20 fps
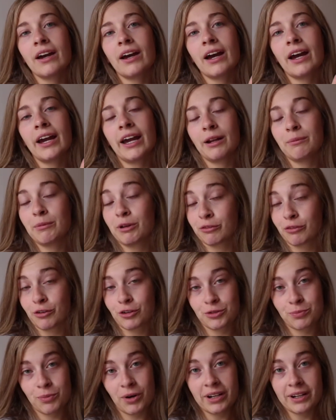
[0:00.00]
had my
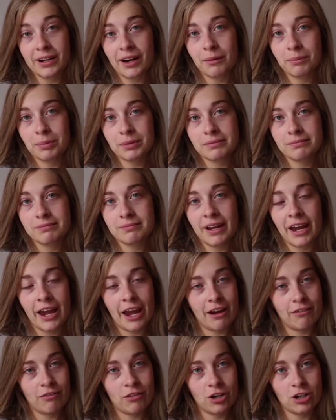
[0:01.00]
first breakup
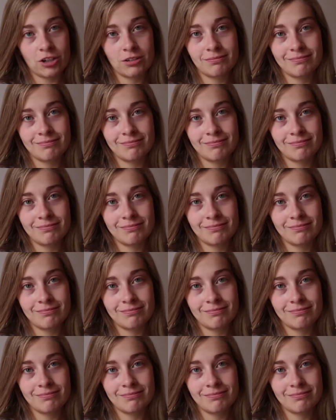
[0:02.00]
ever.